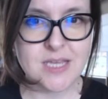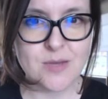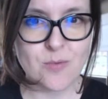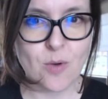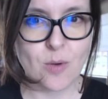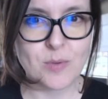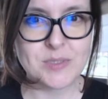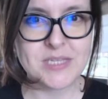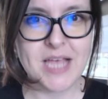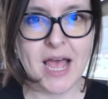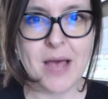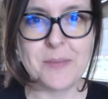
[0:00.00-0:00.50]

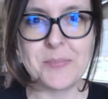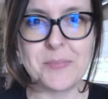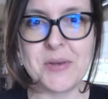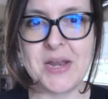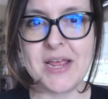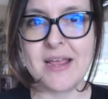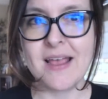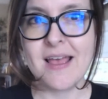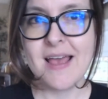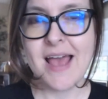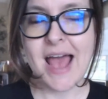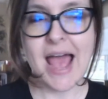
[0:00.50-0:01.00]
what was
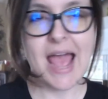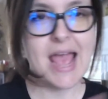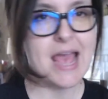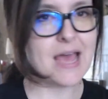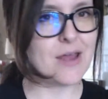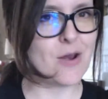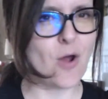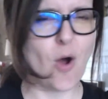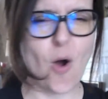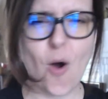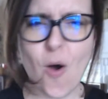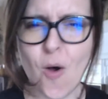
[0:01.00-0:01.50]
happening. I
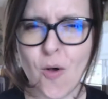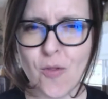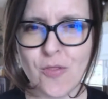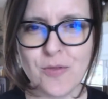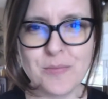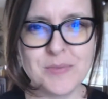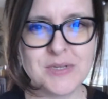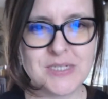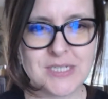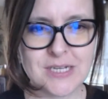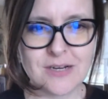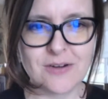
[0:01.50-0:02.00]
had all the
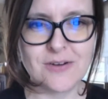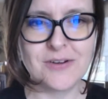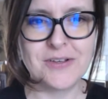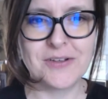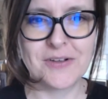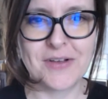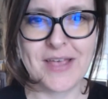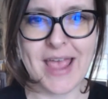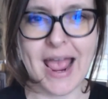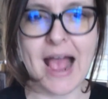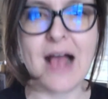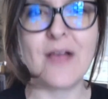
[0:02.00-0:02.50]
material
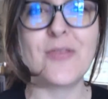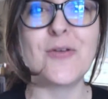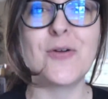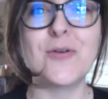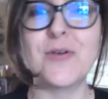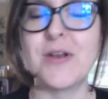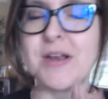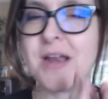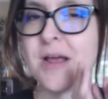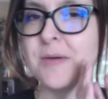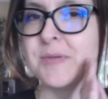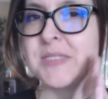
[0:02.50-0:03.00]
gathered,
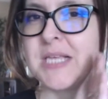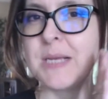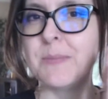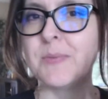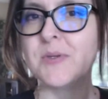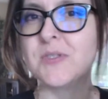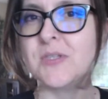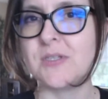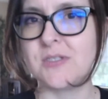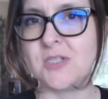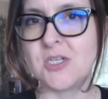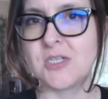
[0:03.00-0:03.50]
and I was
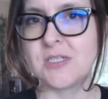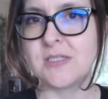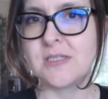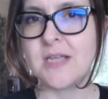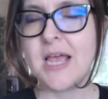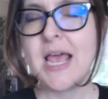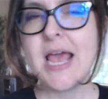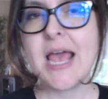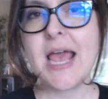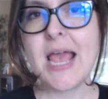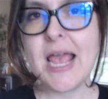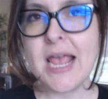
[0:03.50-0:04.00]
able to just
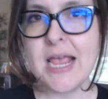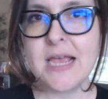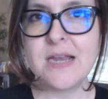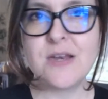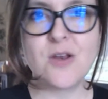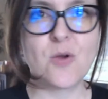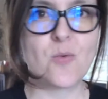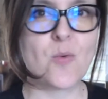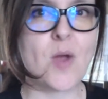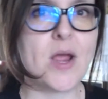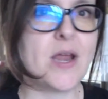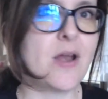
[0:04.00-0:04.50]
hand
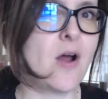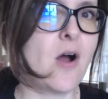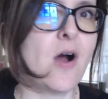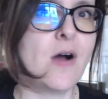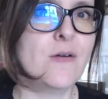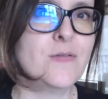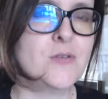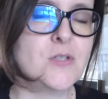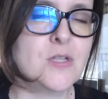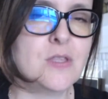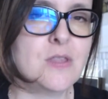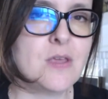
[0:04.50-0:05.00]
it right
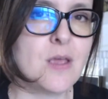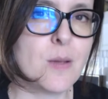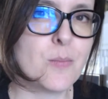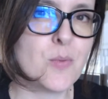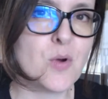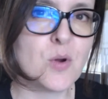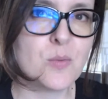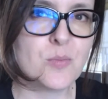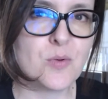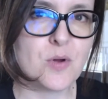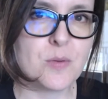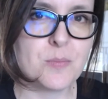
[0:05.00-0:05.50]
off to the
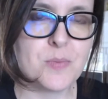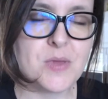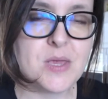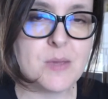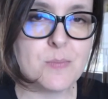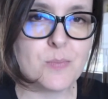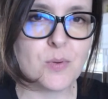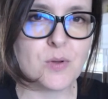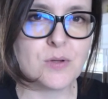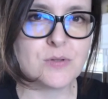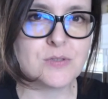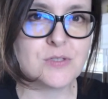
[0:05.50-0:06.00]
appropriate
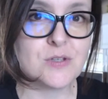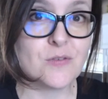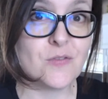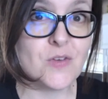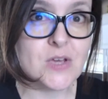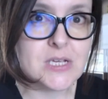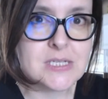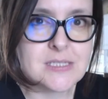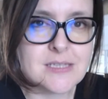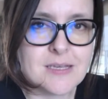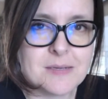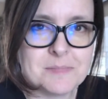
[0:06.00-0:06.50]
people to
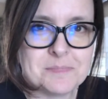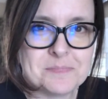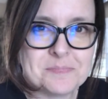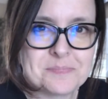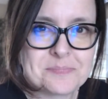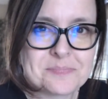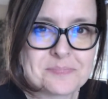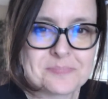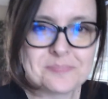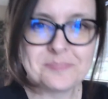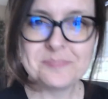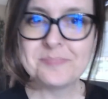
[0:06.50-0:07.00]
fix it.
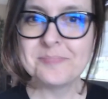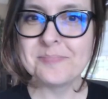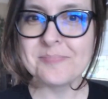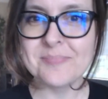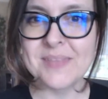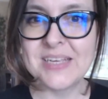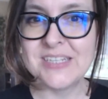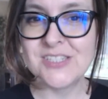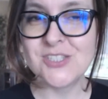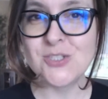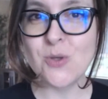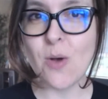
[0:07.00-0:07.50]

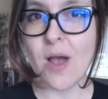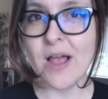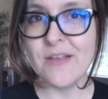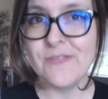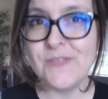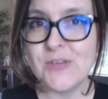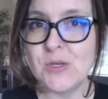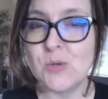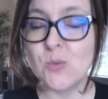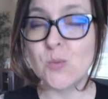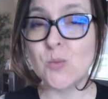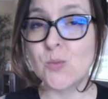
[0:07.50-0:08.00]
So I
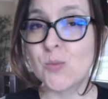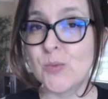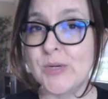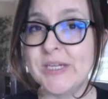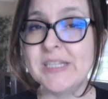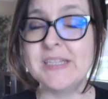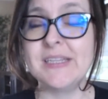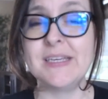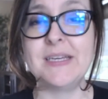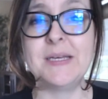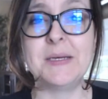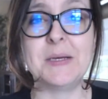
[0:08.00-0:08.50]
feel
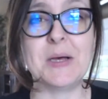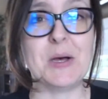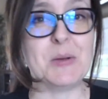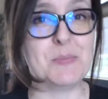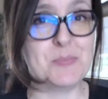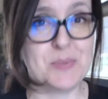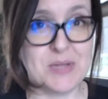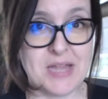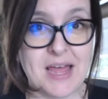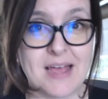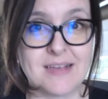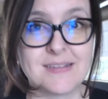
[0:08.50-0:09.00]
really
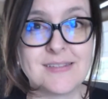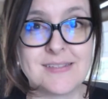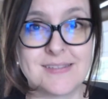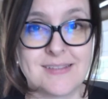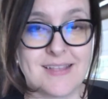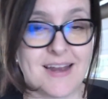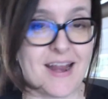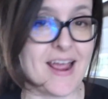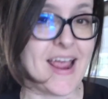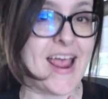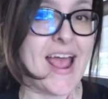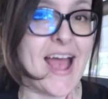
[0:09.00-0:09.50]
blessed
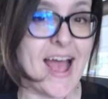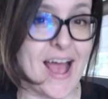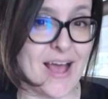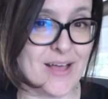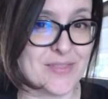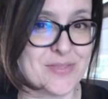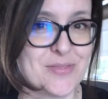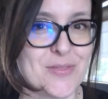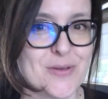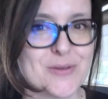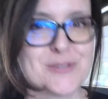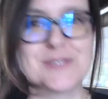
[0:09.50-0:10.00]
that I
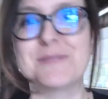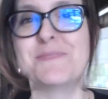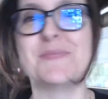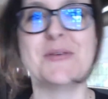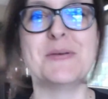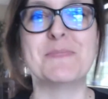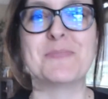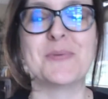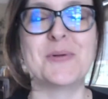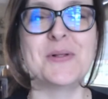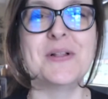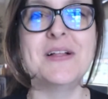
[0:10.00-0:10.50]
had those
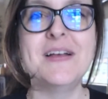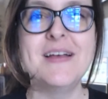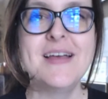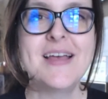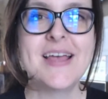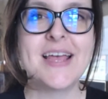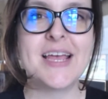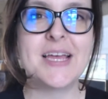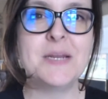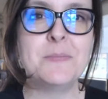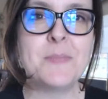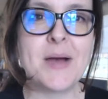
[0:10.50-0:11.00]
people
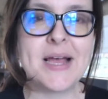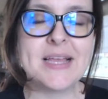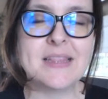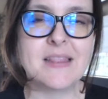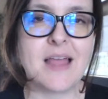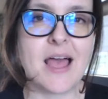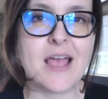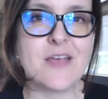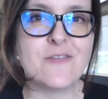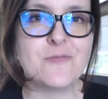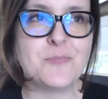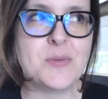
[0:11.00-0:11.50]
in my
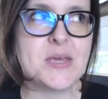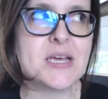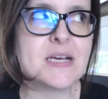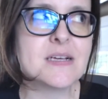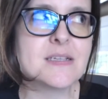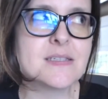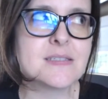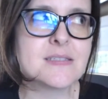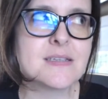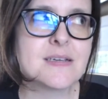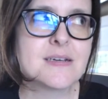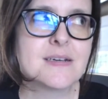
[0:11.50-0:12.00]
life,
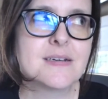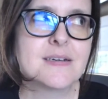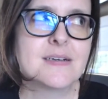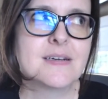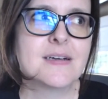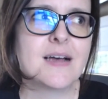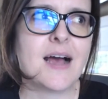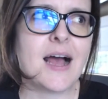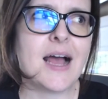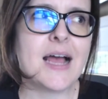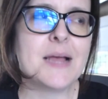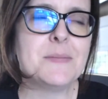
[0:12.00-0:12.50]
because
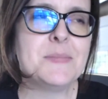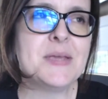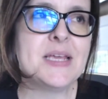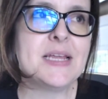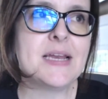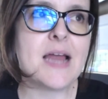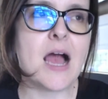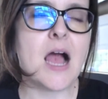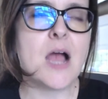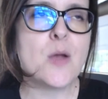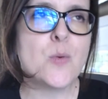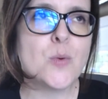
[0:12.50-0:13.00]

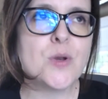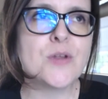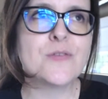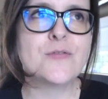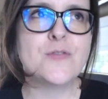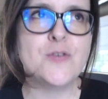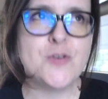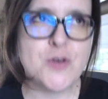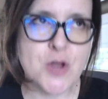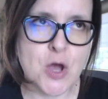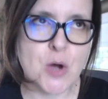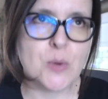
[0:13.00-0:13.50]
I would have
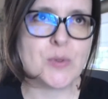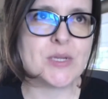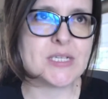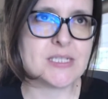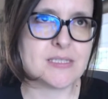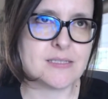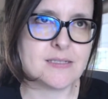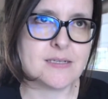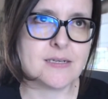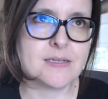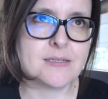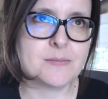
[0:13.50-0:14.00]

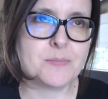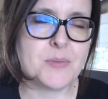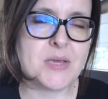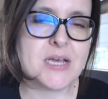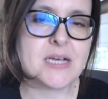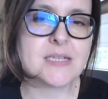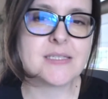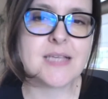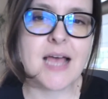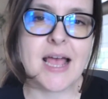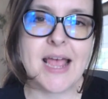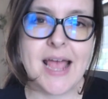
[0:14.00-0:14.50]
noticed it,
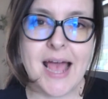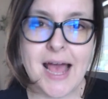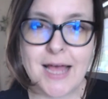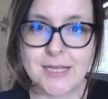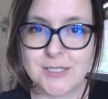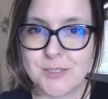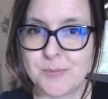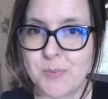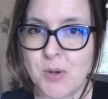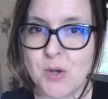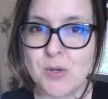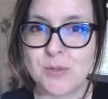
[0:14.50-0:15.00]
because I had
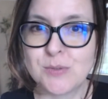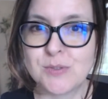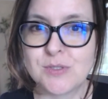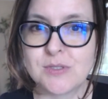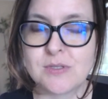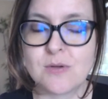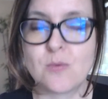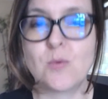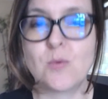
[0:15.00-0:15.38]
to post,